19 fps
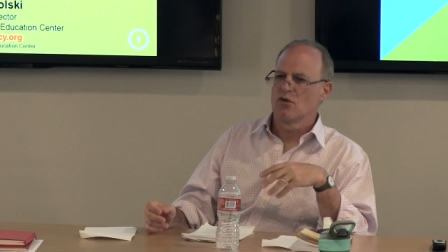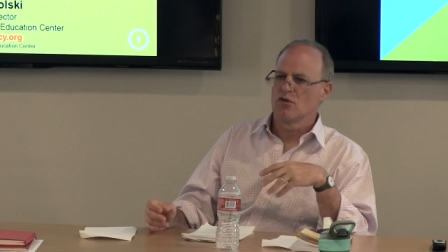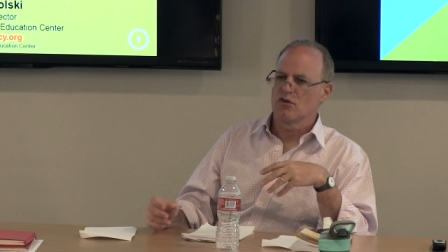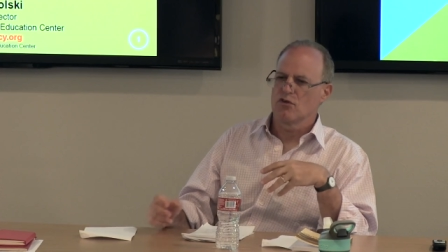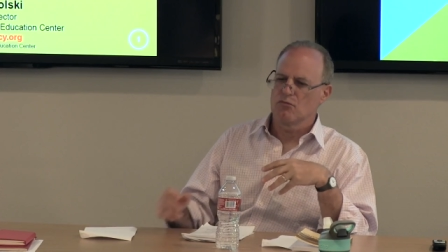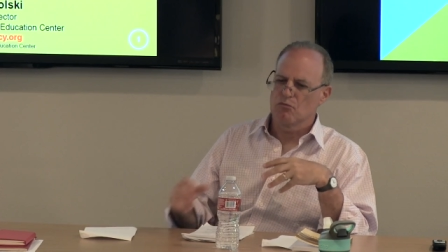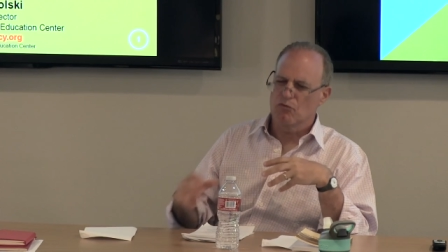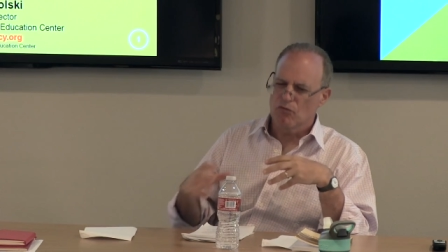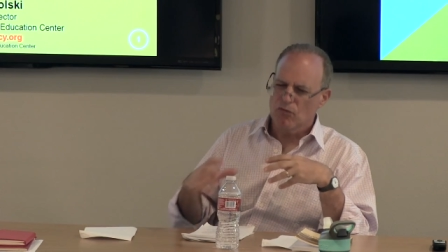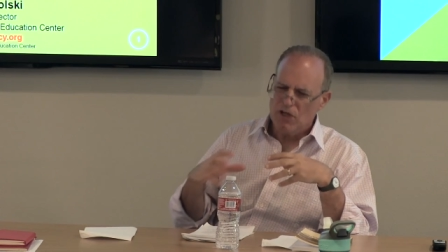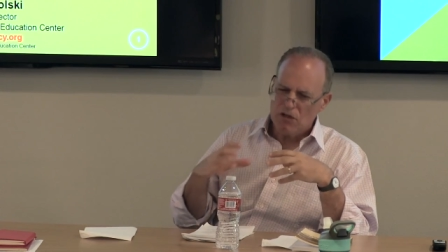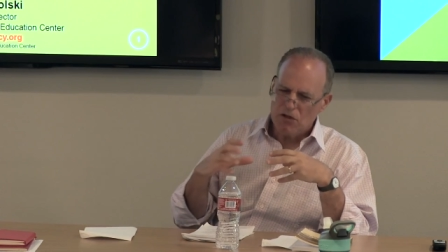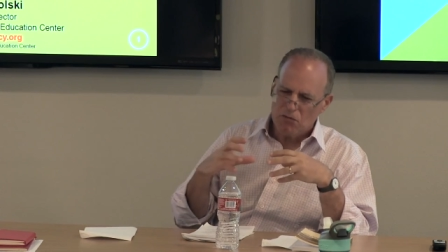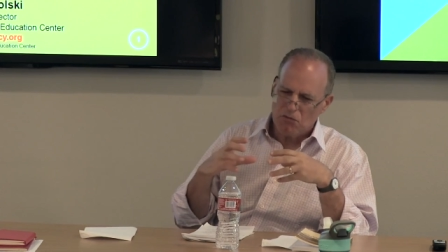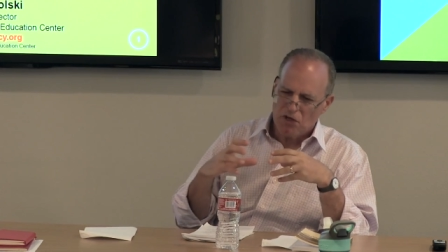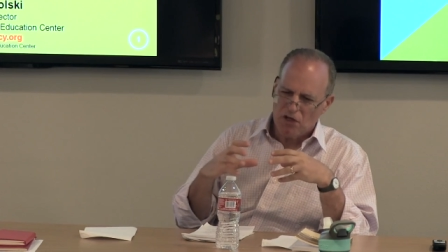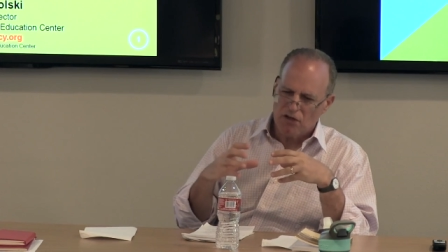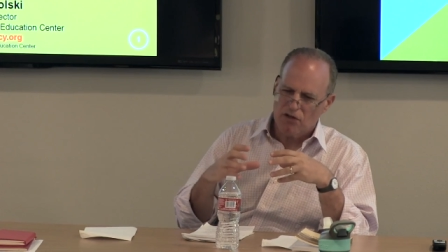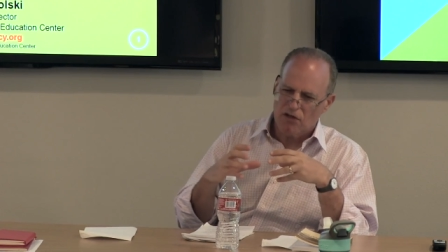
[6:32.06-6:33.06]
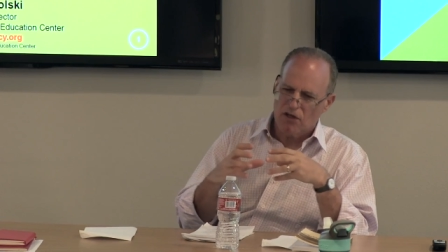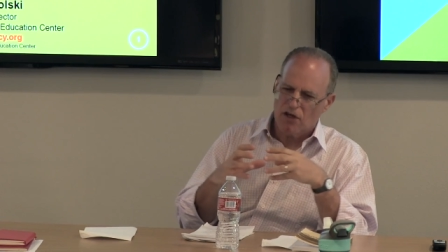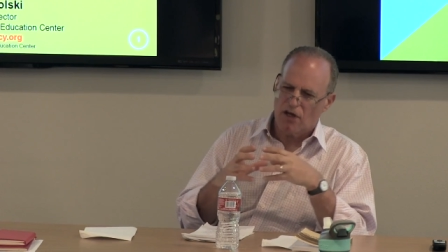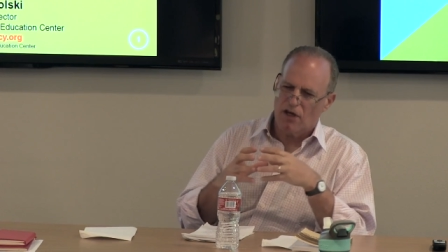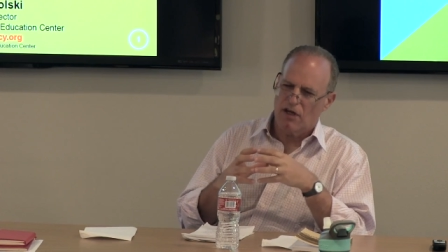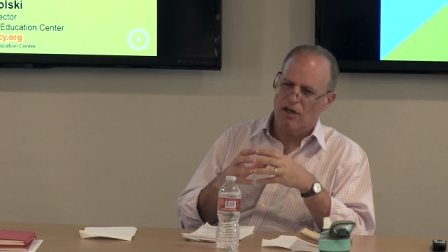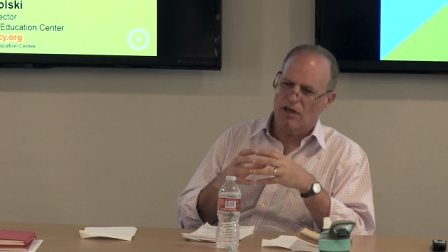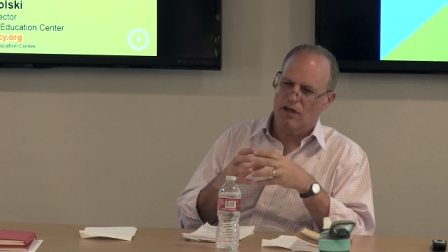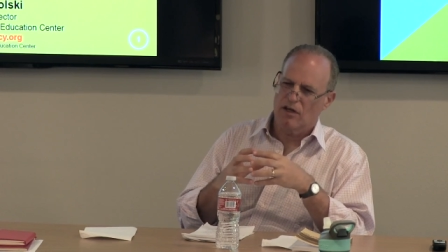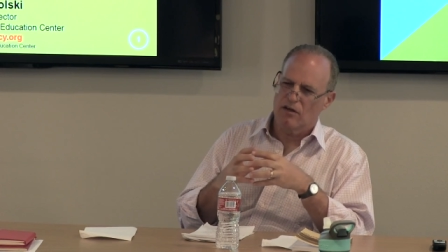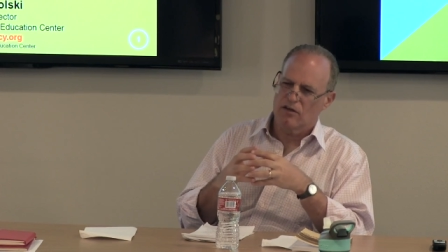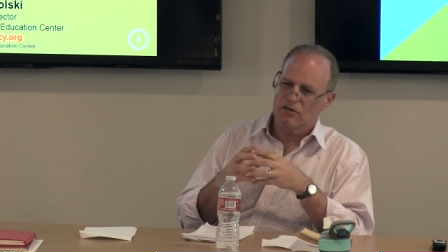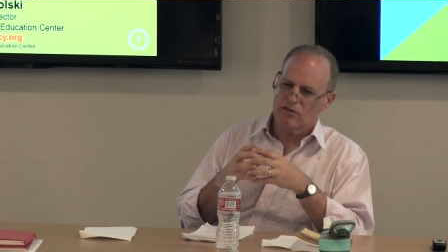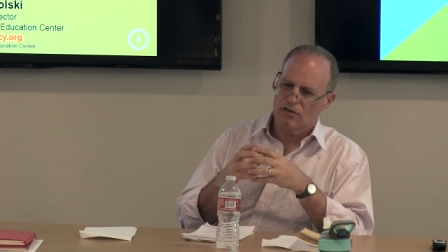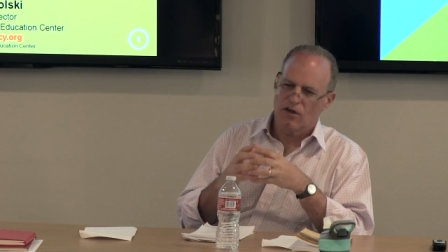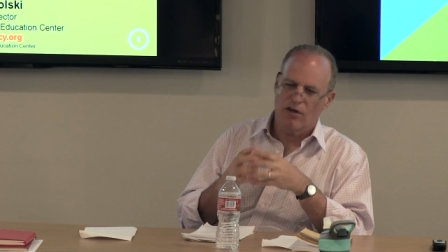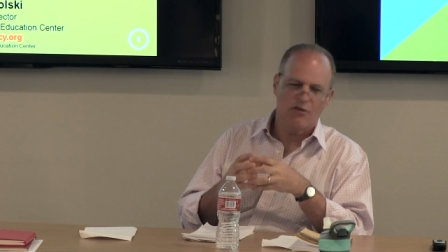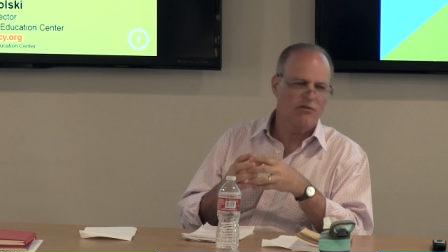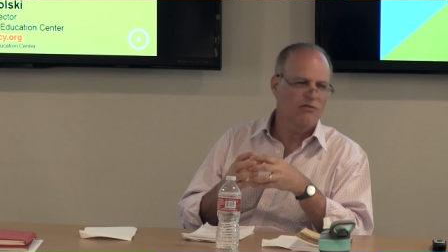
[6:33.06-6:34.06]
to really make the IAEA a
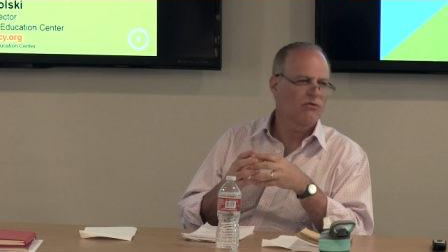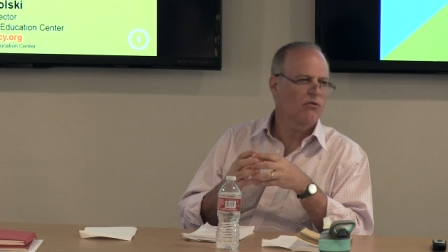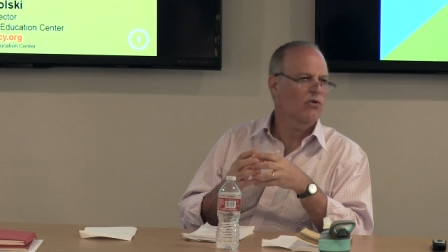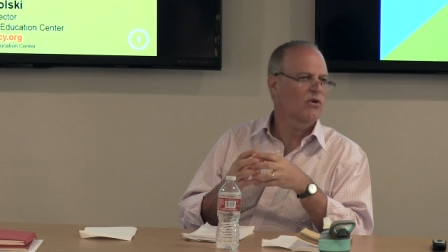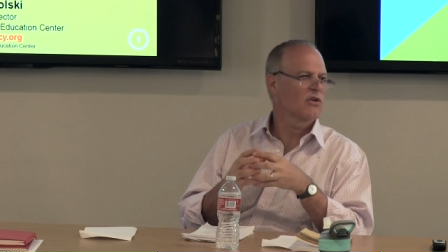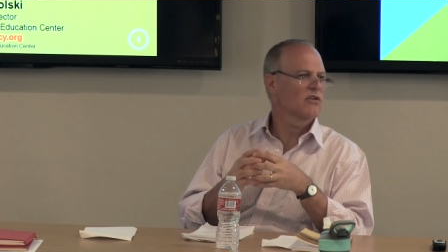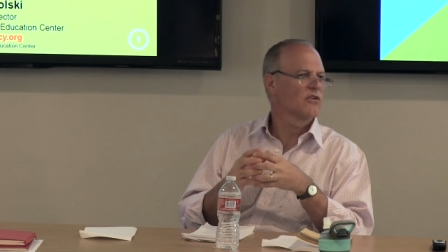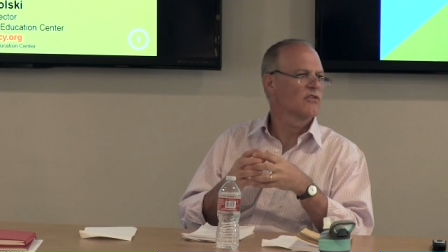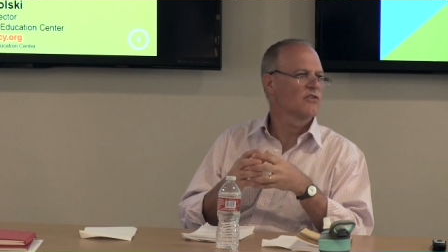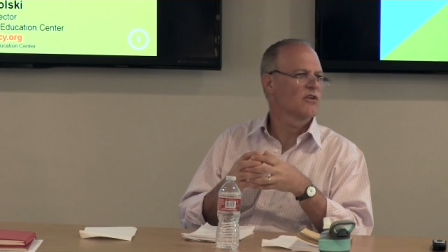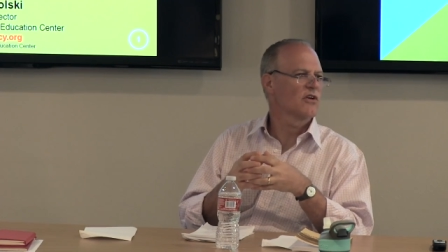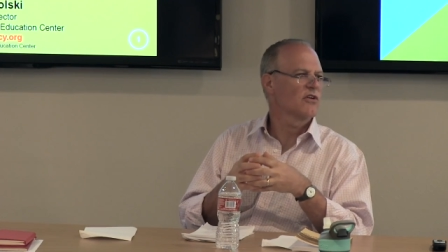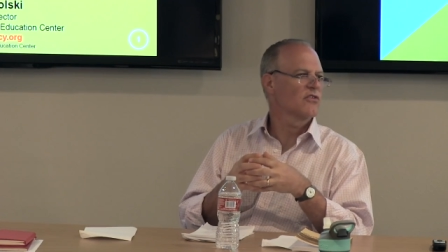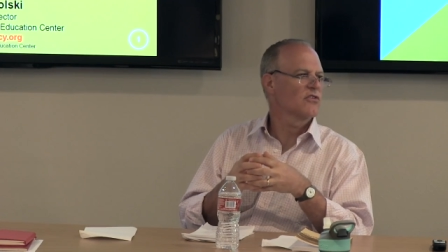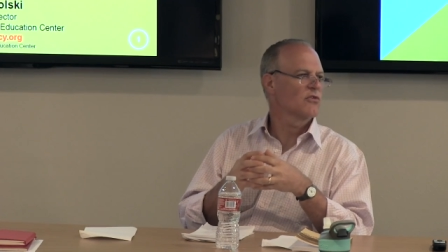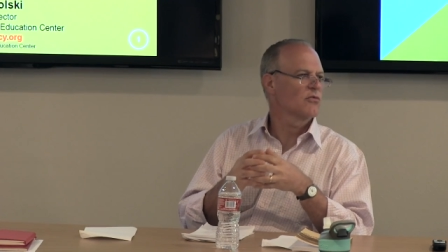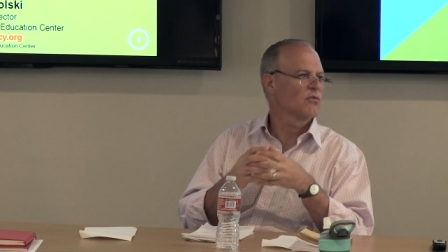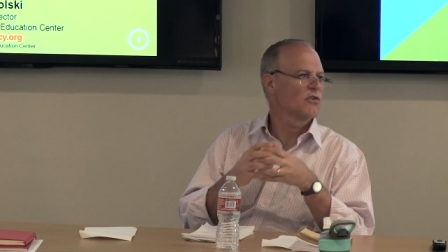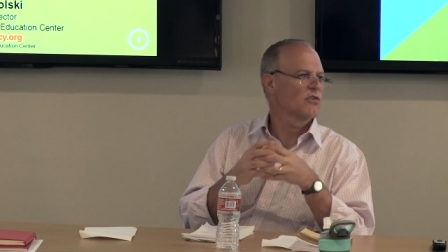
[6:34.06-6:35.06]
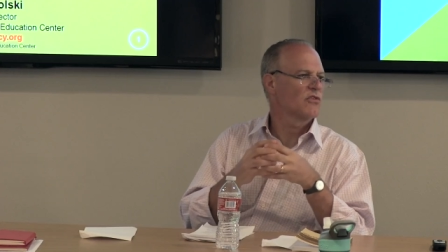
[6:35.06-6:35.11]
tough organization